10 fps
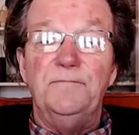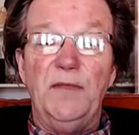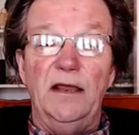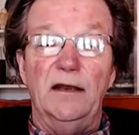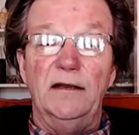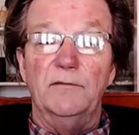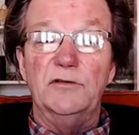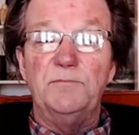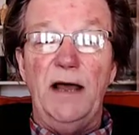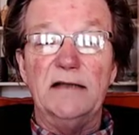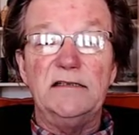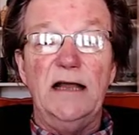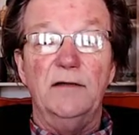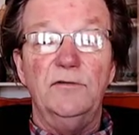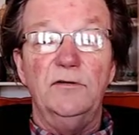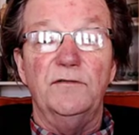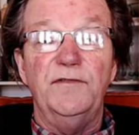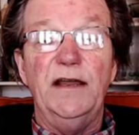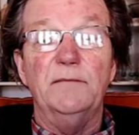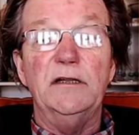And it was passed down through the
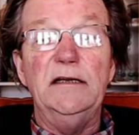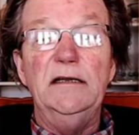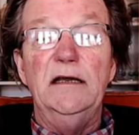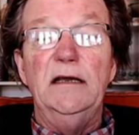family.